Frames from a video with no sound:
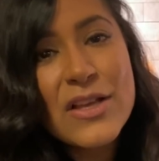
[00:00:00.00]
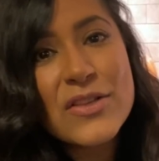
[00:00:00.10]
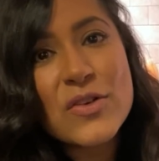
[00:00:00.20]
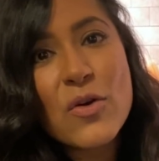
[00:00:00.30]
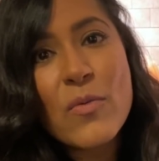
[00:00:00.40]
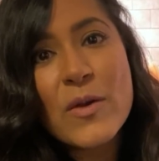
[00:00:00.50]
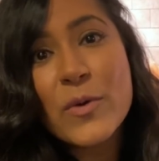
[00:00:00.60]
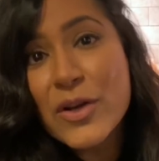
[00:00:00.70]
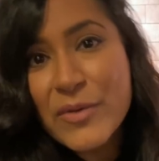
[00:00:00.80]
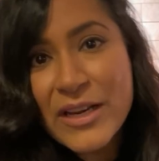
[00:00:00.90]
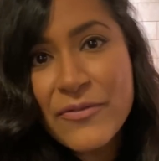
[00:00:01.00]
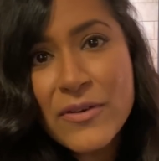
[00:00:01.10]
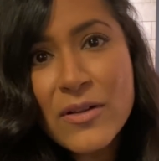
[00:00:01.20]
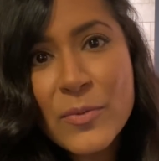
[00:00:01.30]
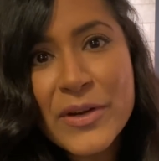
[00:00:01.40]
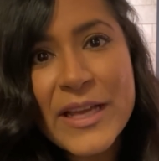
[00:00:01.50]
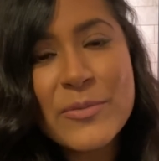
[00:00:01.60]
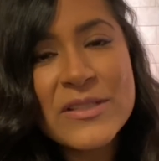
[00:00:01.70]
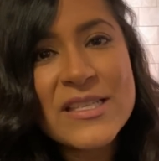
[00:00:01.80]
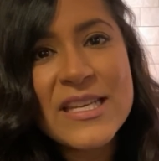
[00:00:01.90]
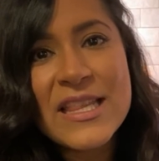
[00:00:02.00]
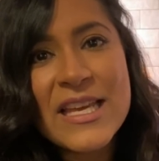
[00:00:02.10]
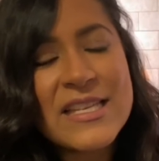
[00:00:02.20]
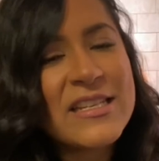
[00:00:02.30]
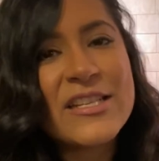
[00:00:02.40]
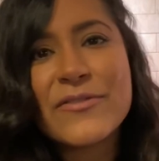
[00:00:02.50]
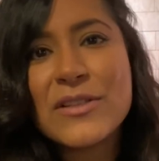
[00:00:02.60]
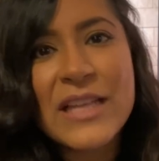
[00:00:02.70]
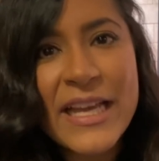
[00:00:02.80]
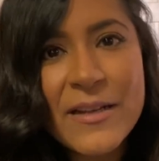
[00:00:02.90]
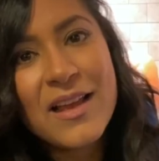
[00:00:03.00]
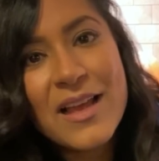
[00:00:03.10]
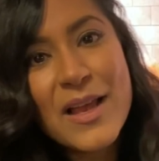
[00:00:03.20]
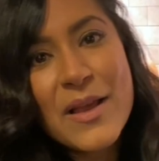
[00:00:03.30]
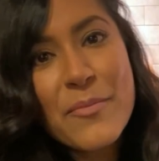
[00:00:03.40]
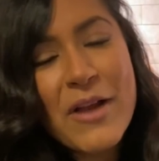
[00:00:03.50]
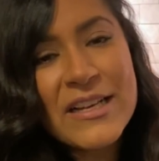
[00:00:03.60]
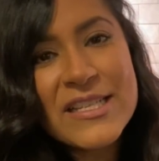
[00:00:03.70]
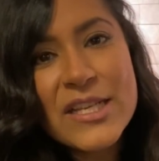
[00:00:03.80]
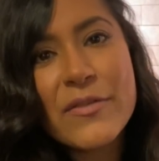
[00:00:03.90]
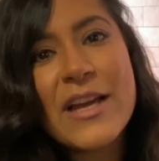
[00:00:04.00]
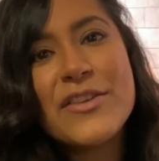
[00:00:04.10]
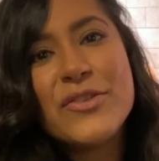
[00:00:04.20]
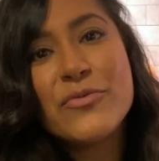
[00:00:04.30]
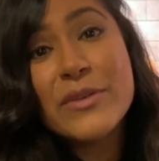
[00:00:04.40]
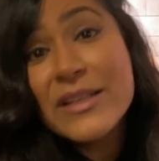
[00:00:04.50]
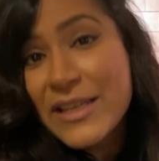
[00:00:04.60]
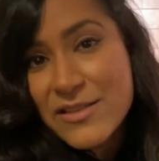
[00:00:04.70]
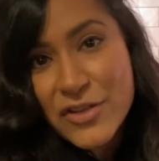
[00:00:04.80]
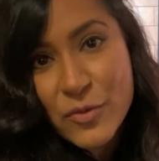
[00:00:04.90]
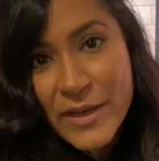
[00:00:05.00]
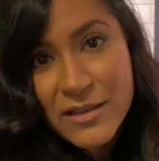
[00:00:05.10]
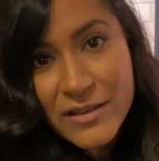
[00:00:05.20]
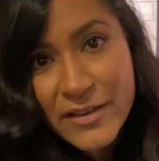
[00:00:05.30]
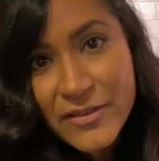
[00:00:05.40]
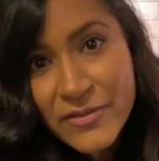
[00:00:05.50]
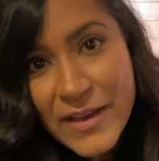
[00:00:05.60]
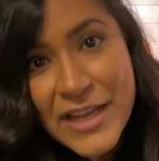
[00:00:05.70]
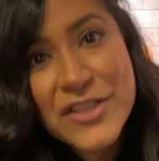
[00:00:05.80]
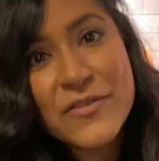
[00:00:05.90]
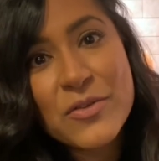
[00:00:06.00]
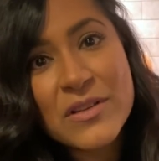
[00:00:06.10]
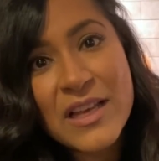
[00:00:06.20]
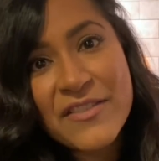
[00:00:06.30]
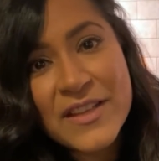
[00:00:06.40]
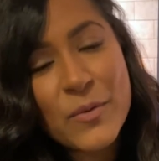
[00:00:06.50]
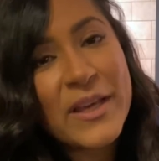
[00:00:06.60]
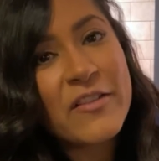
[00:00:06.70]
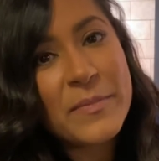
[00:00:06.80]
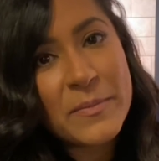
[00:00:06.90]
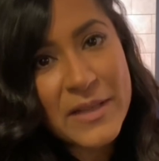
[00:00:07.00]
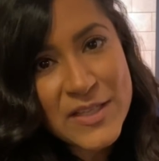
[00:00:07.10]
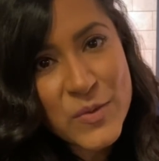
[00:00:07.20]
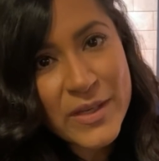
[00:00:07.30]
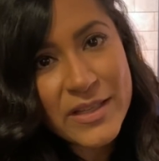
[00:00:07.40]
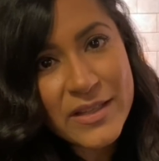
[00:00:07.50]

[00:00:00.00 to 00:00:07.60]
So when we're grateful, we're able to see things in a different light. Practicing gratitude really is a new way to live and to view the life that we have been blessed with.